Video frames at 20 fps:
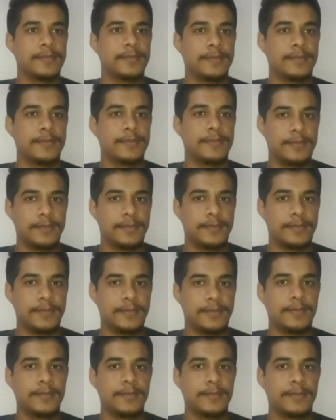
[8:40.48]

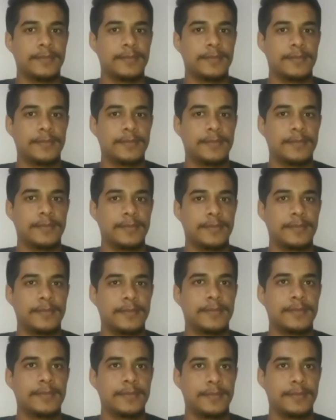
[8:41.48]

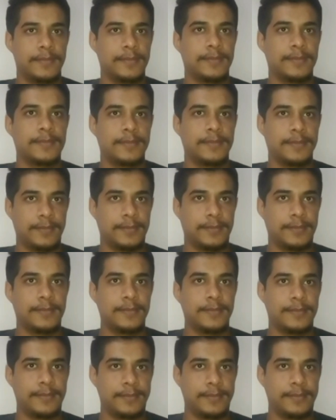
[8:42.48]

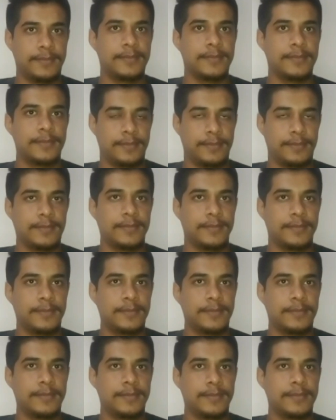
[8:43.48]

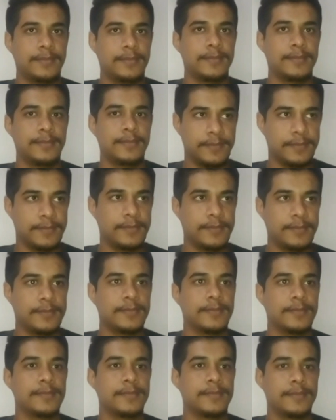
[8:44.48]

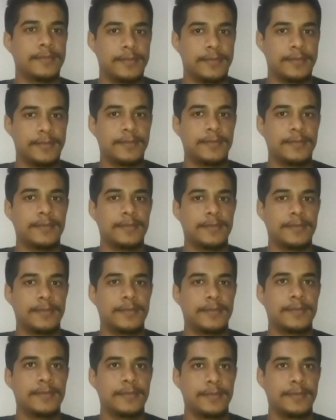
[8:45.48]

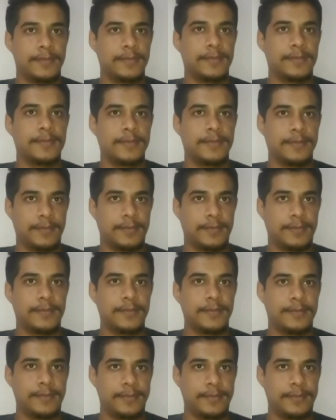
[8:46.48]

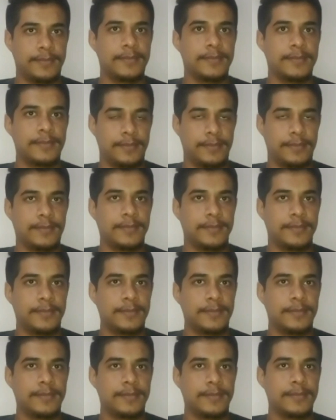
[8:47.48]
This person isn't speaking.